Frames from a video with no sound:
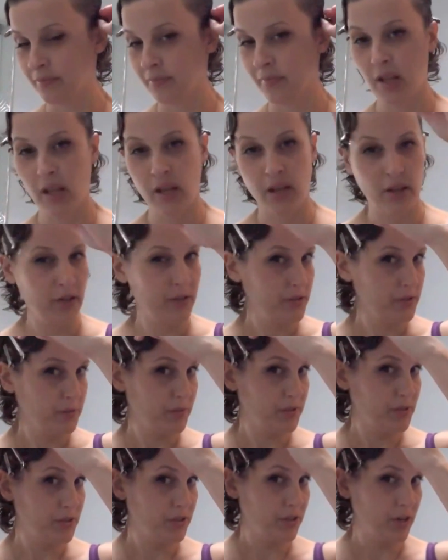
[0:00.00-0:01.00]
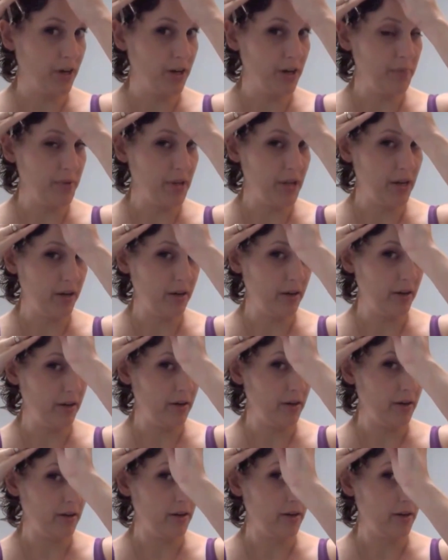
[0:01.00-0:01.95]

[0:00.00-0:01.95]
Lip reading: We're going to start up here.